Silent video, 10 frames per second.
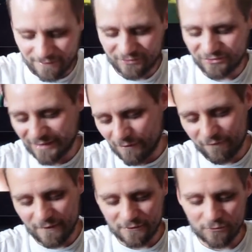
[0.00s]
shelf
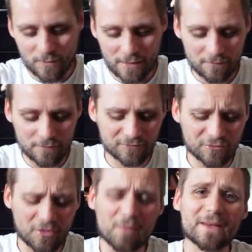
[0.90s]
as well. I
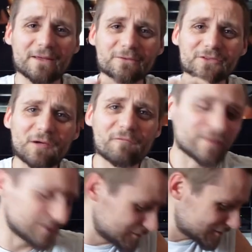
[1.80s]
do like my little shelf
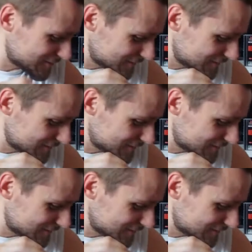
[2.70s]
fillers.